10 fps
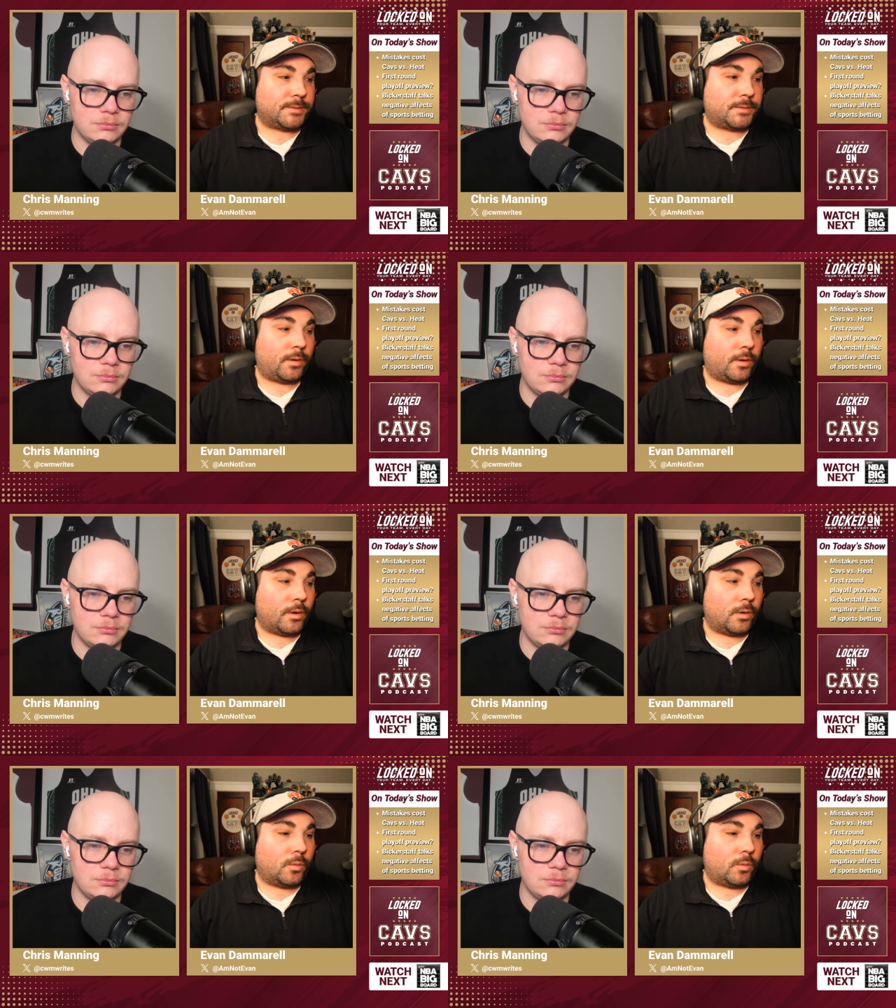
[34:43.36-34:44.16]

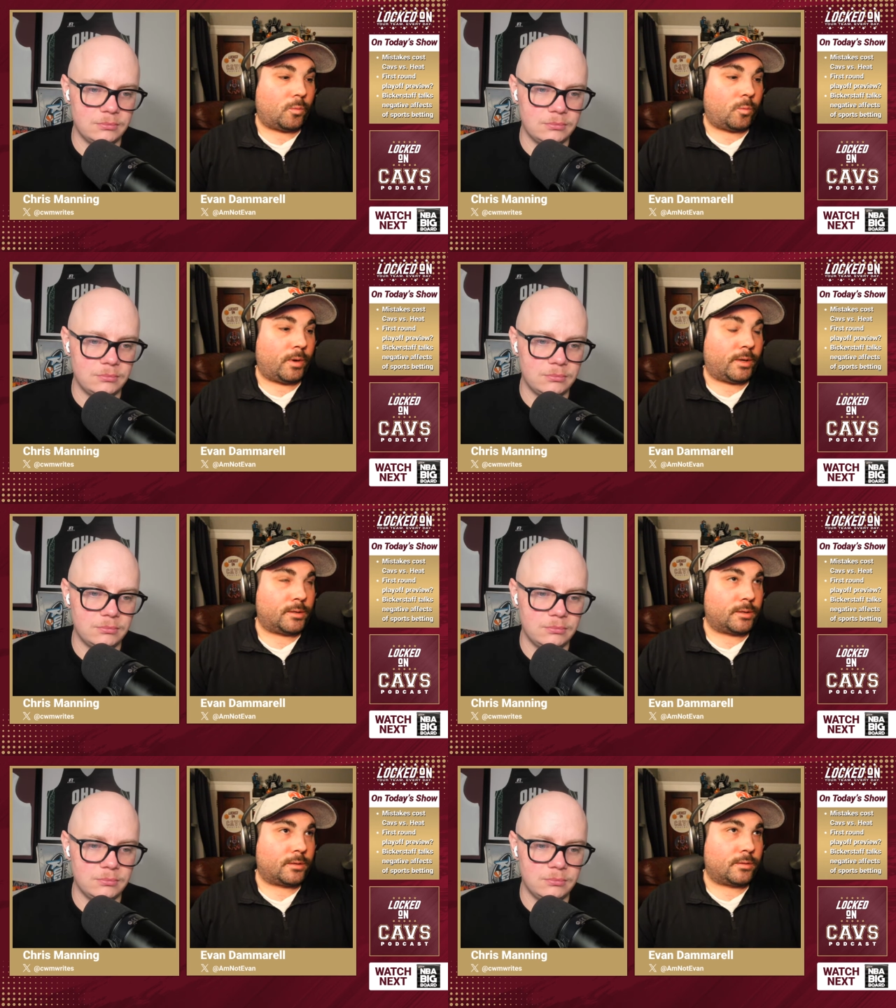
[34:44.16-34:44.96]
Speaker 1: go
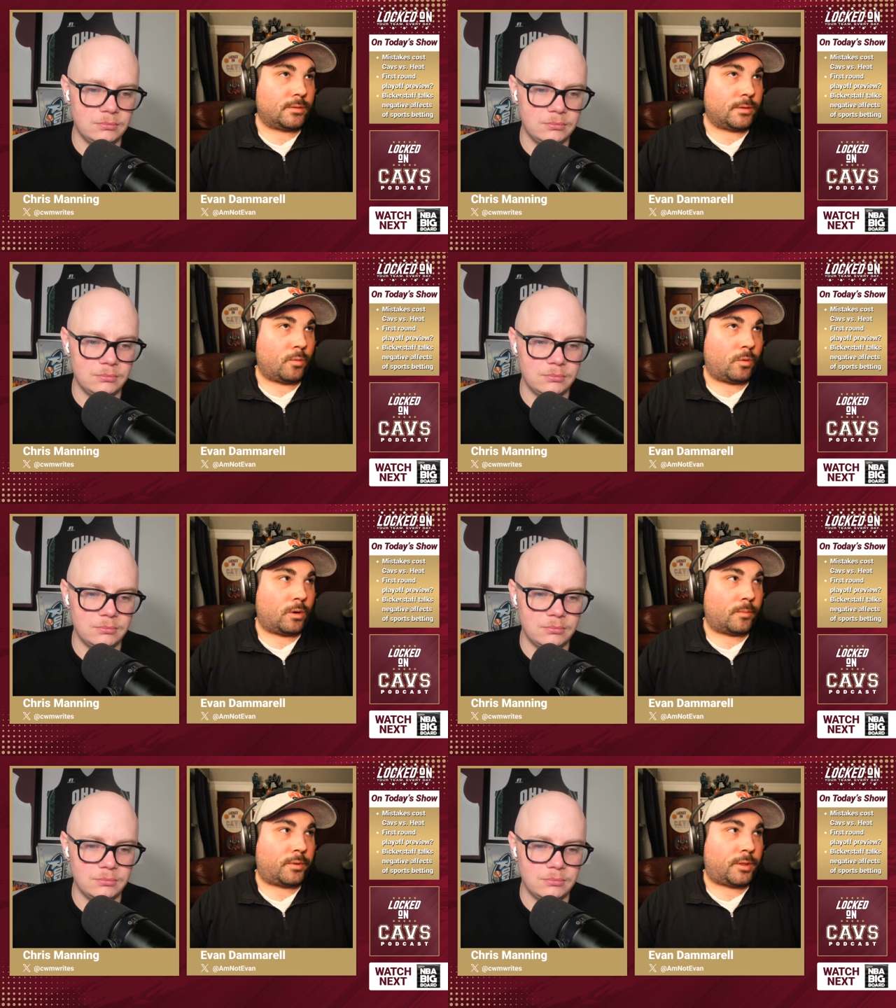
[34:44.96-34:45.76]
when your
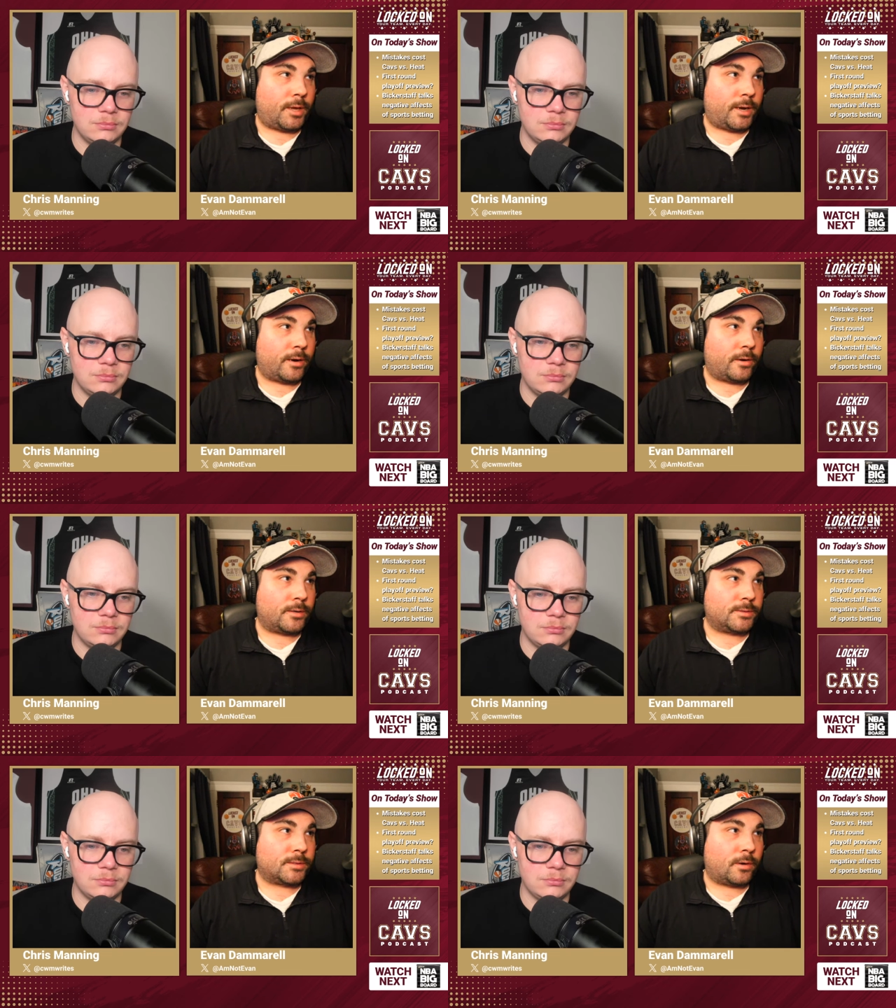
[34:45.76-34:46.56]
players
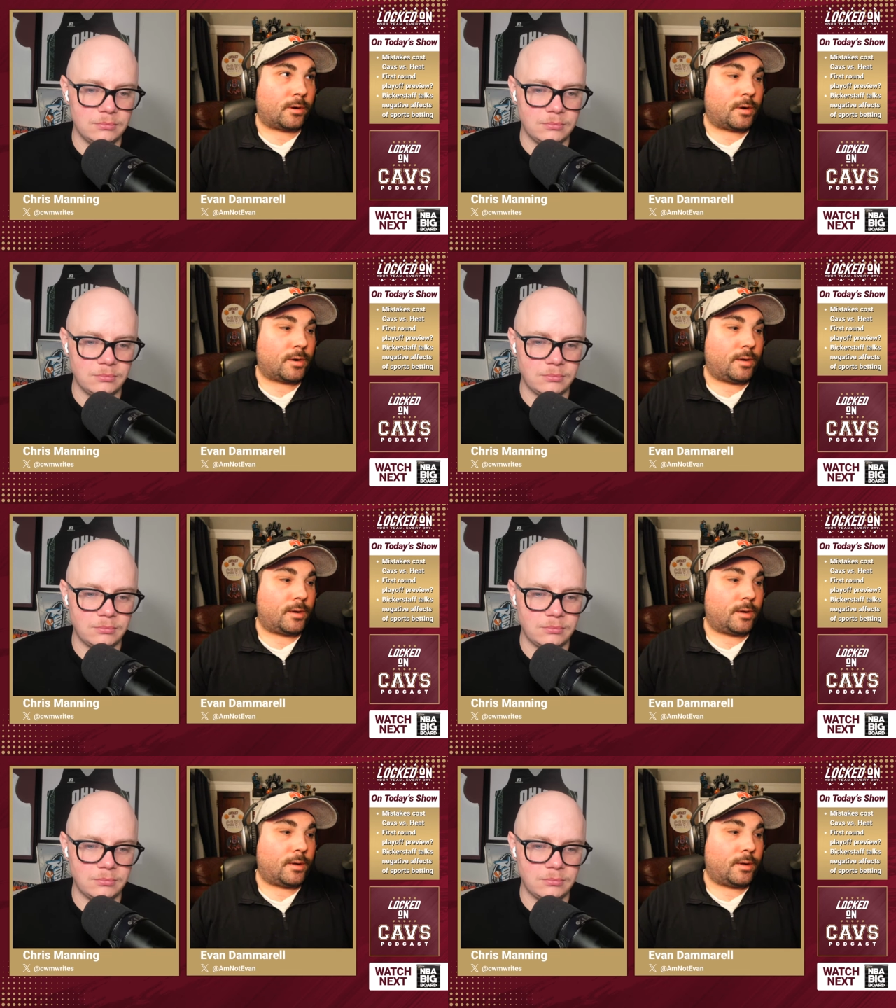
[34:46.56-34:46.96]
are